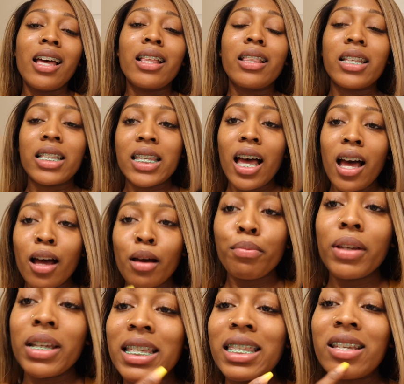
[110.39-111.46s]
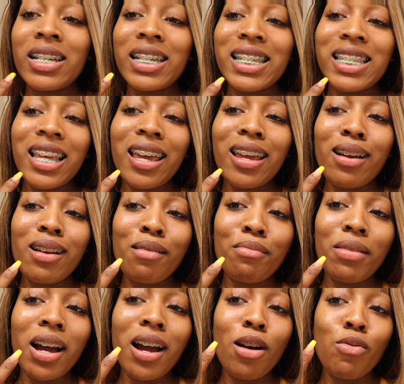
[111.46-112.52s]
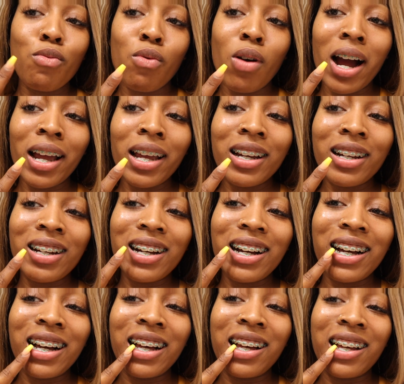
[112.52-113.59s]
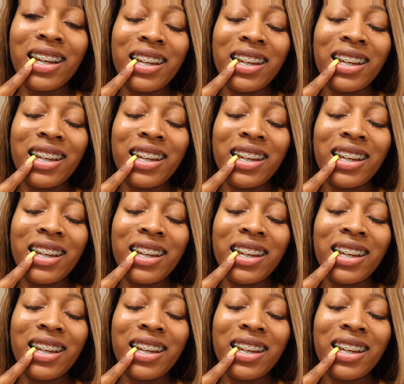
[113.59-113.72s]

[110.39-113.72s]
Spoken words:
The top is still the same wire,